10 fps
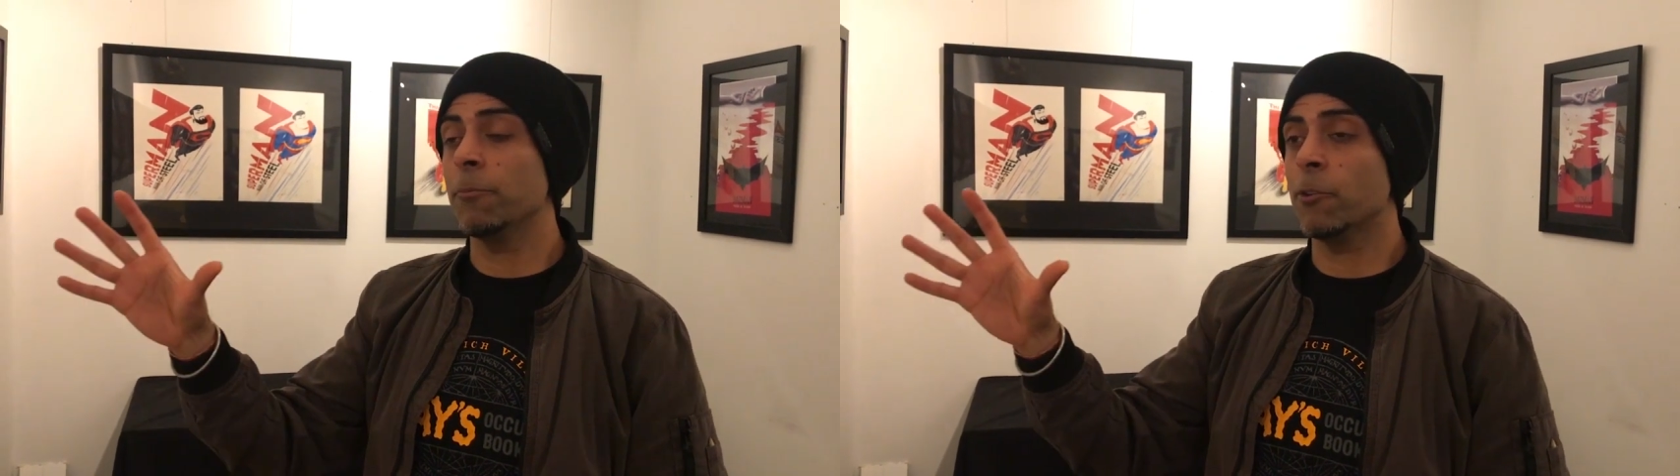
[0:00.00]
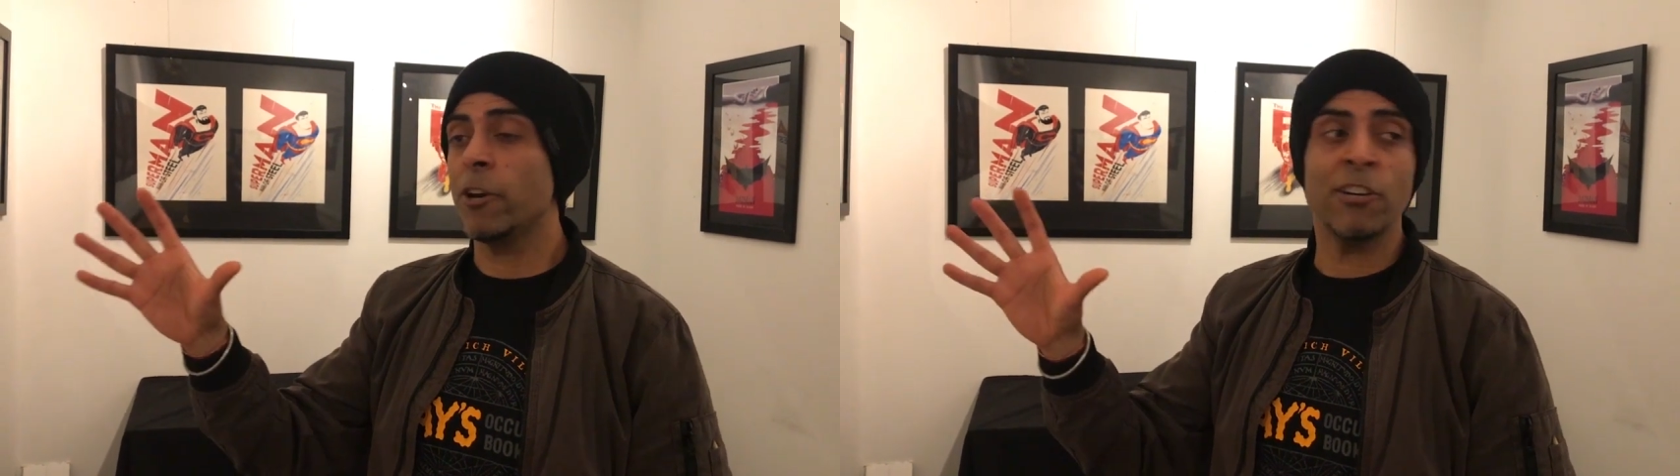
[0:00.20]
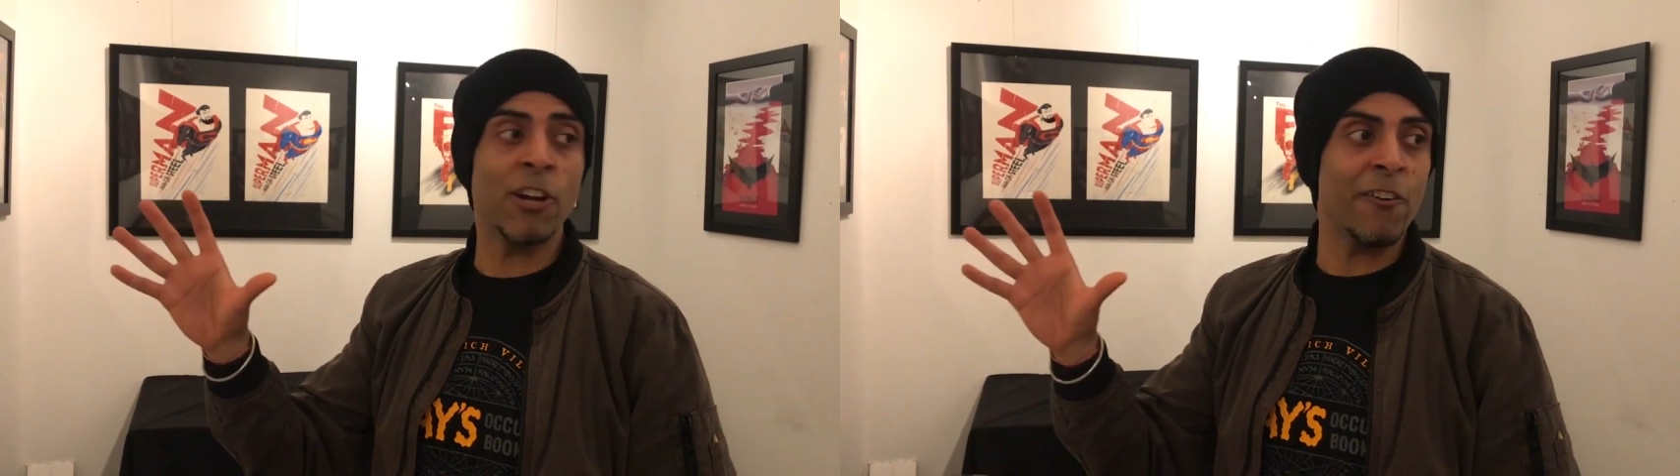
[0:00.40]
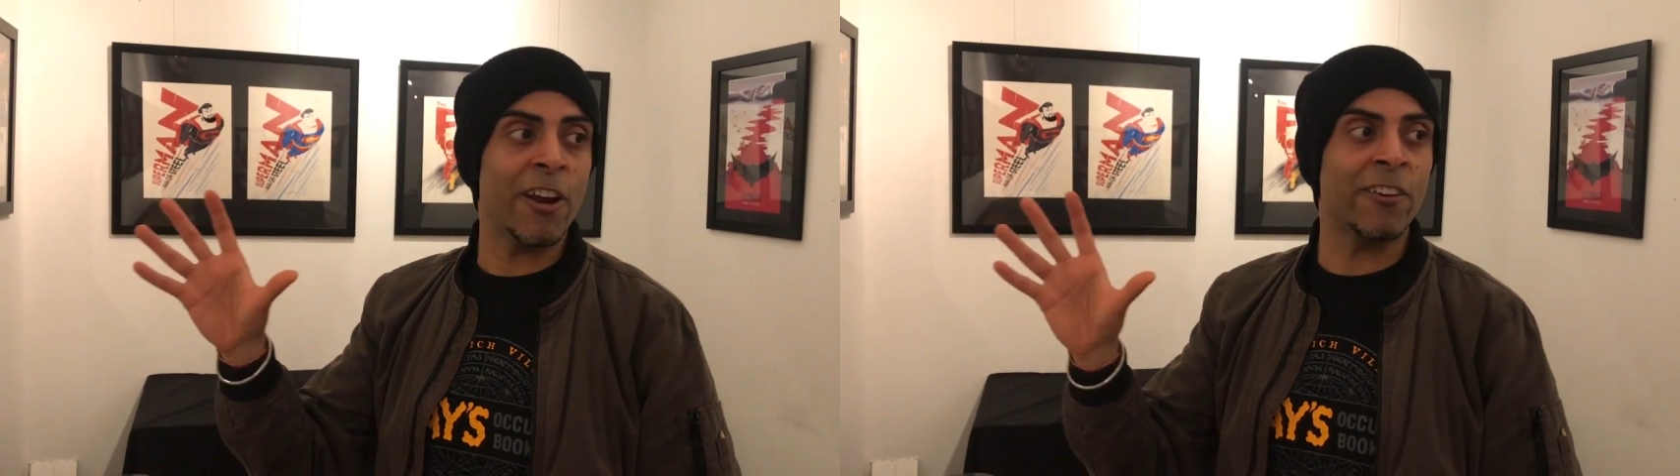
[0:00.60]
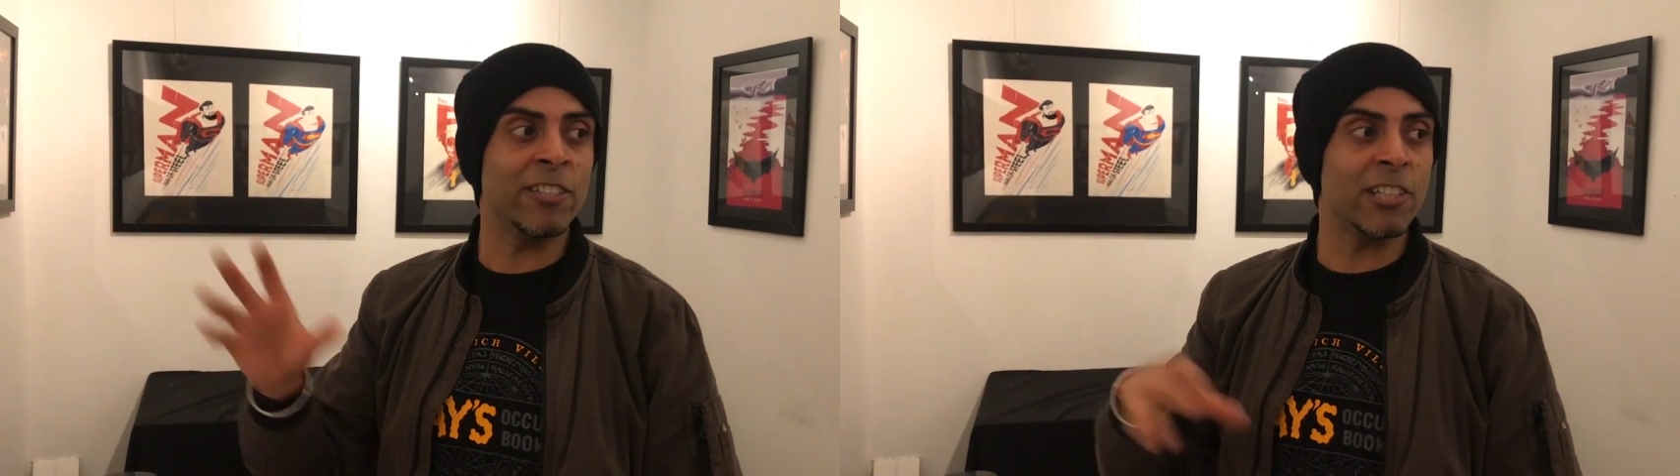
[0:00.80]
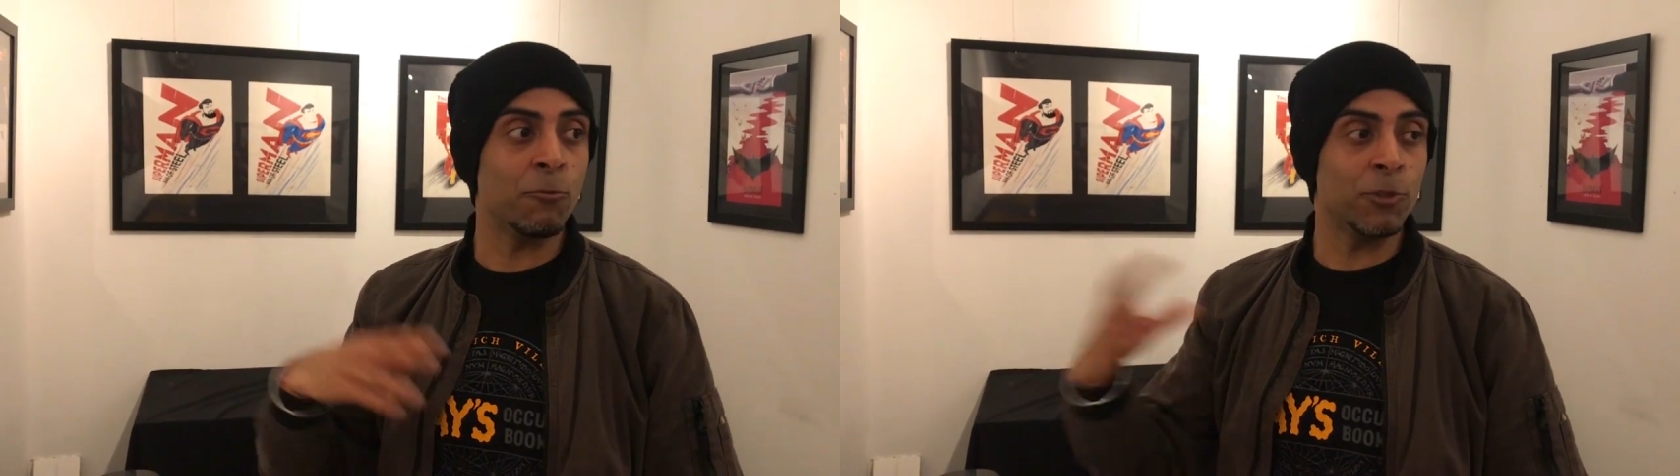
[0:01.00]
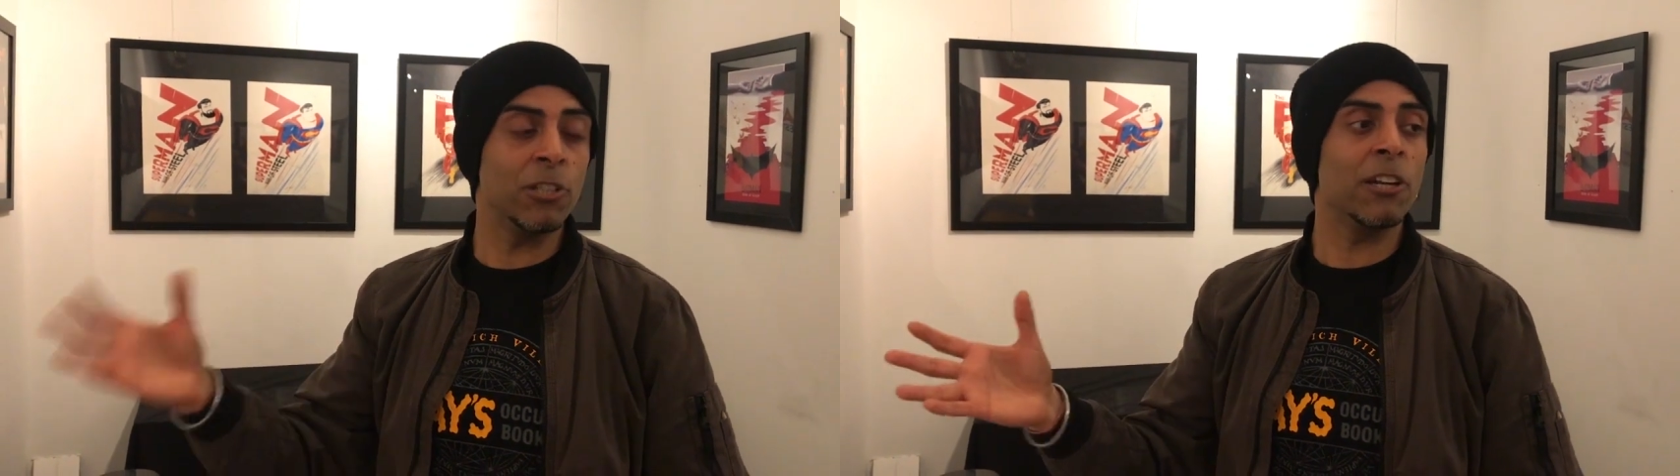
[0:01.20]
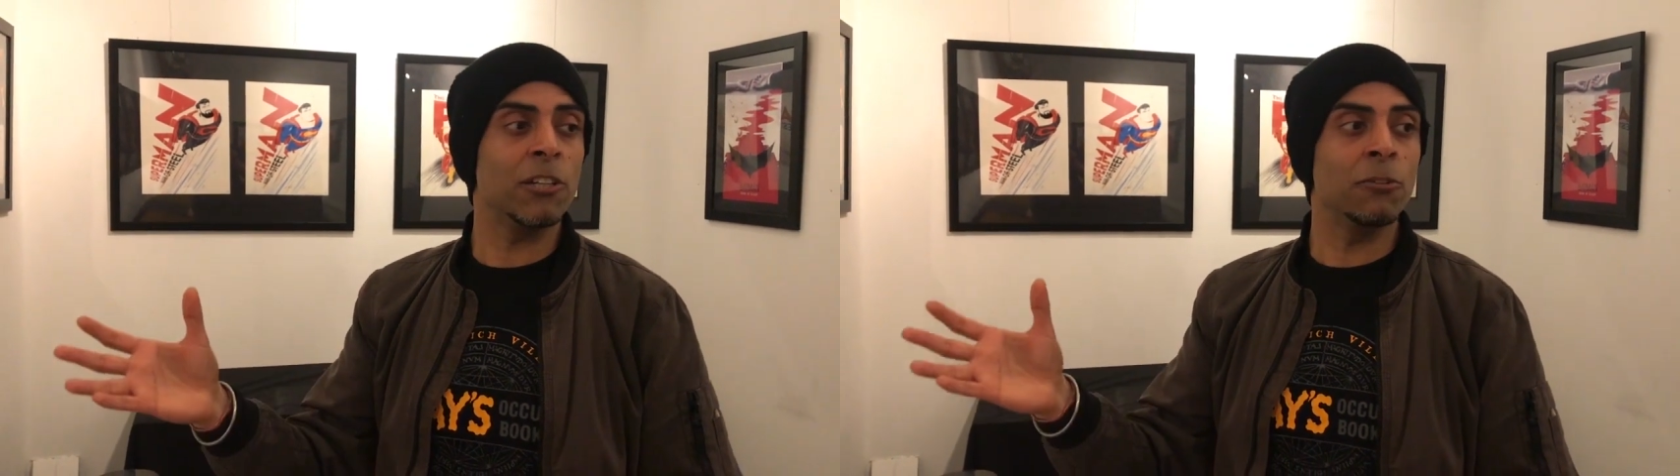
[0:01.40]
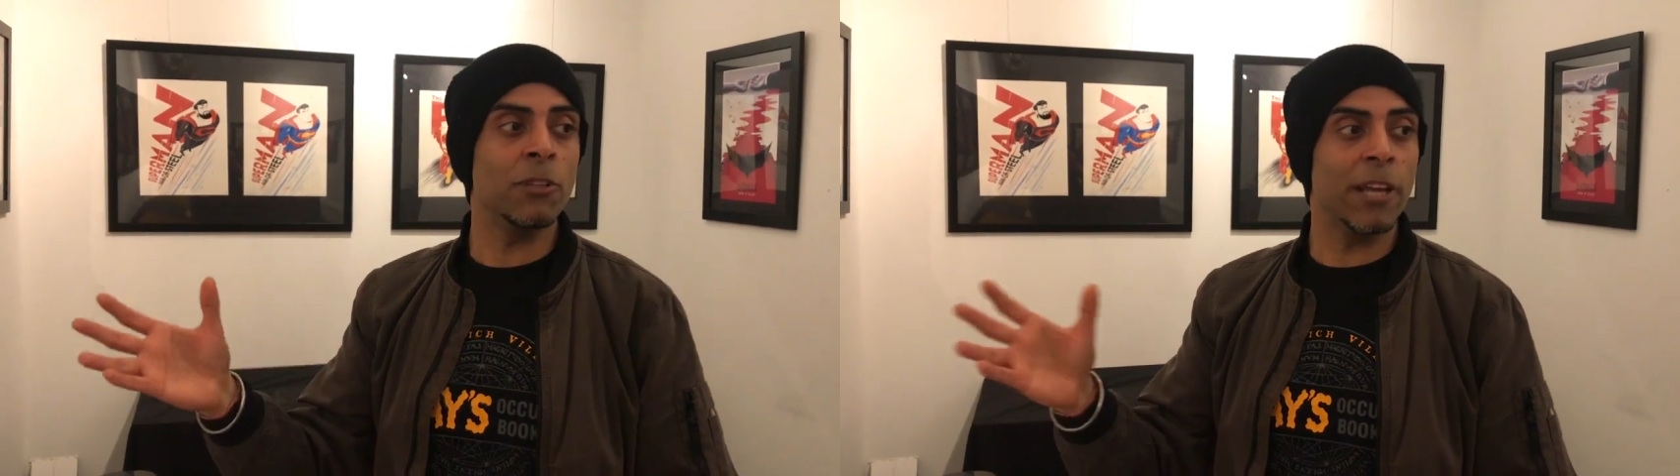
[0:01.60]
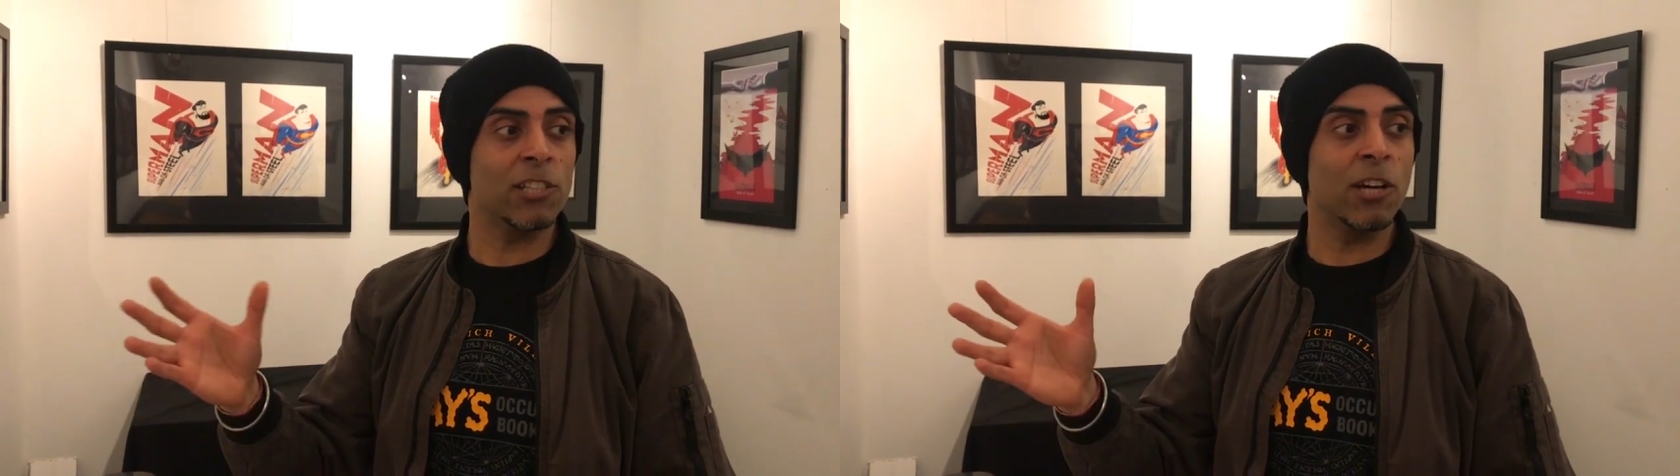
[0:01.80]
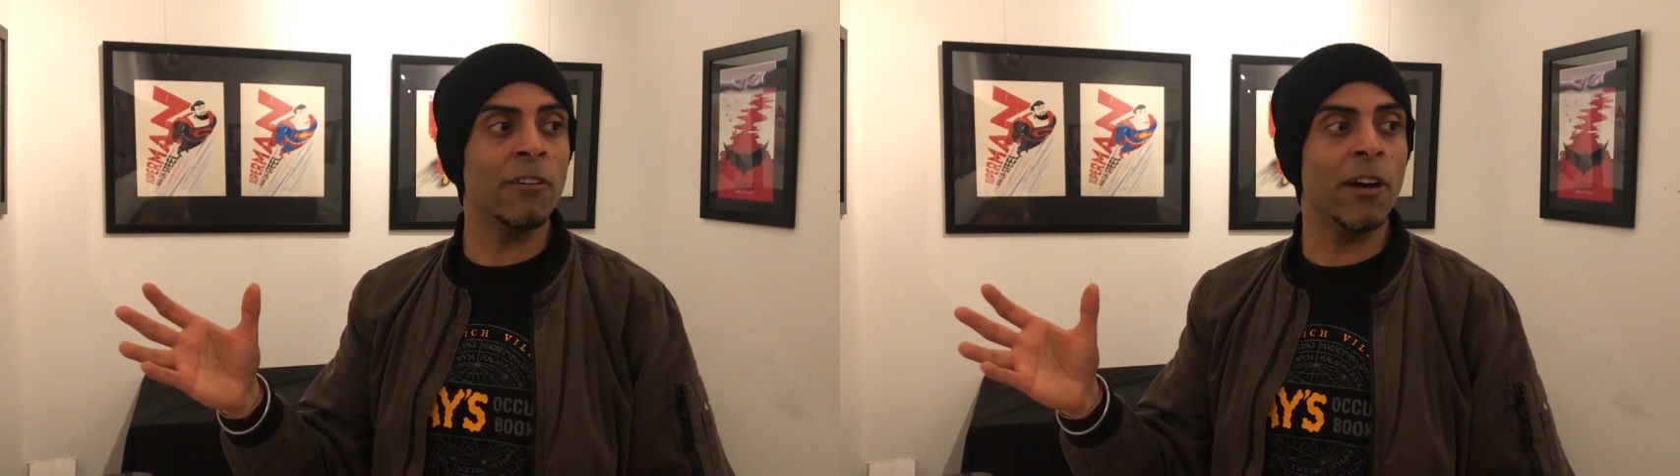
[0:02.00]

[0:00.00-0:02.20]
creative director and said, would you like to do the next cover?